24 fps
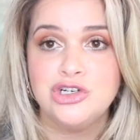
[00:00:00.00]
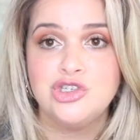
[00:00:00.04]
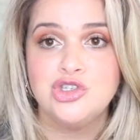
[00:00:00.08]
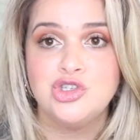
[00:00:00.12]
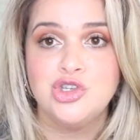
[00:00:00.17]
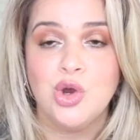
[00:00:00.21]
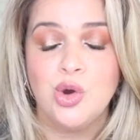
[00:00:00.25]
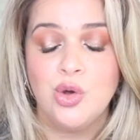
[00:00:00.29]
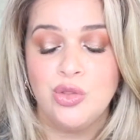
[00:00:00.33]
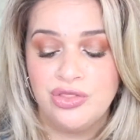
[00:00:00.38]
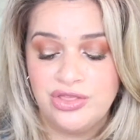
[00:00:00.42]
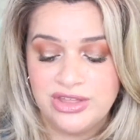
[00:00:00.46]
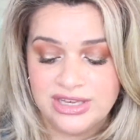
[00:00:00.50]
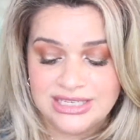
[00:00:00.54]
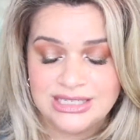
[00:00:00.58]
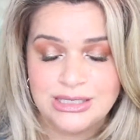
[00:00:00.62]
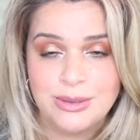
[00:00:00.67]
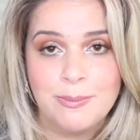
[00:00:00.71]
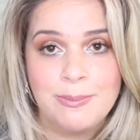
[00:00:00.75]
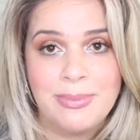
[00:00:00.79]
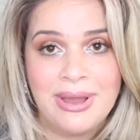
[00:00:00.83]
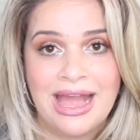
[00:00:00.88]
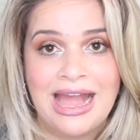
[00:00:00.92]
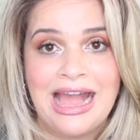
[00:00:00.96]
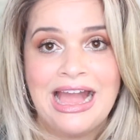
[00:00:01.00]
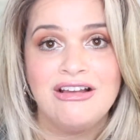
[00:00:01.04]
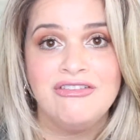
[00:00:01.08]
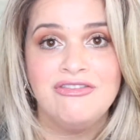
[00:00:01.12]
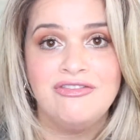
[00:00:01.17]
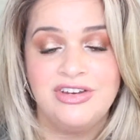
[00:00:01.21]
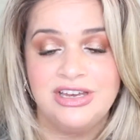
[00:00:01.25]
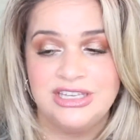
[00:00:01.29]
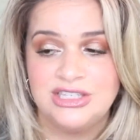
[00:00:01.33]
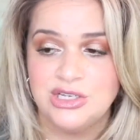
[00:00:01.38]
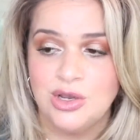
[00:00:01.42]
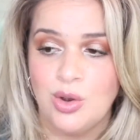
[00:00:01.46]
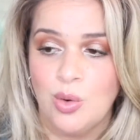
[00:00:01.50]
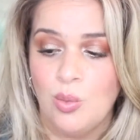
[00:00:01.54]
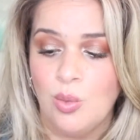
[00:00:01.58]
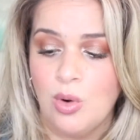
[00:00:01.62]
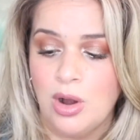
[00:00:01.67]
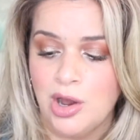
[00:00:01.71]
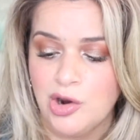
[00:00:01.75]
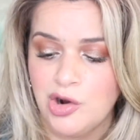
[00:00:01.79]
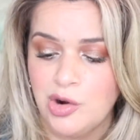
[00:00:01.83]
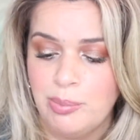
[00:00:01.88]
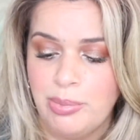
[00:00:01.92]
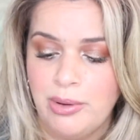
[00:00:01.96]
So this bag fits a
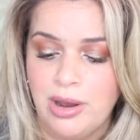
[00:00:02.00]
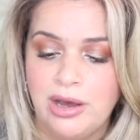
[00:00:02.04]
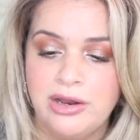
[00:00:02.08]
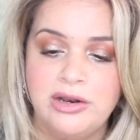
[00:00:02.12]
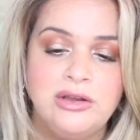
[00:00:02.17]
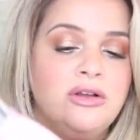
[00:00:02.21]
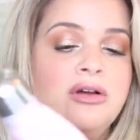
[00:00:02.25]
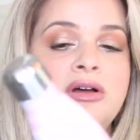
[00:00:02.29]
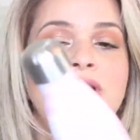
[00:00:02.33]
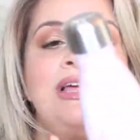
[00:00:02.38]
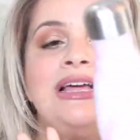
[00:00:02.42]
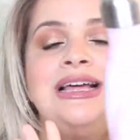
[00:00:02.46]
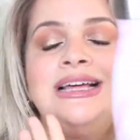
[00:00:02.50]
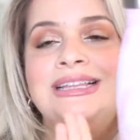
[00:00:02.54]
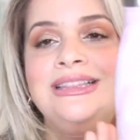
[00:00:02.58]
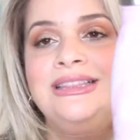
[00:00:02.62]
water bottle.